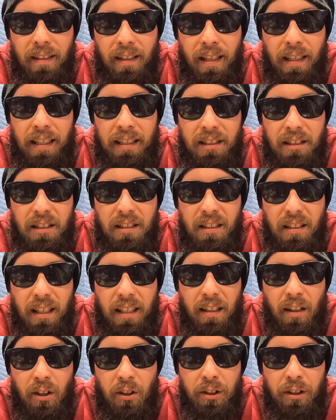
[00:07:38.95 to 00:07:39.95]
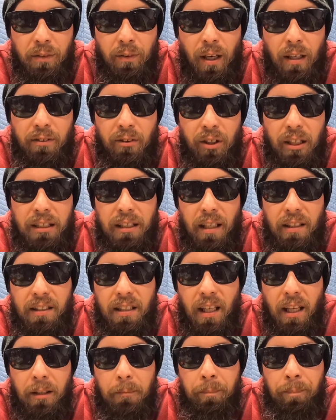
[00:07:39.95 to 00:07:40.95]
and it's like 35 degrees
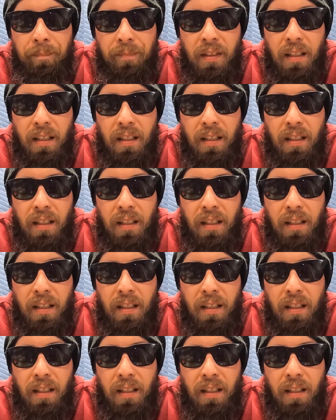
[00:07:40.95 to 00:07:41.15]
outside,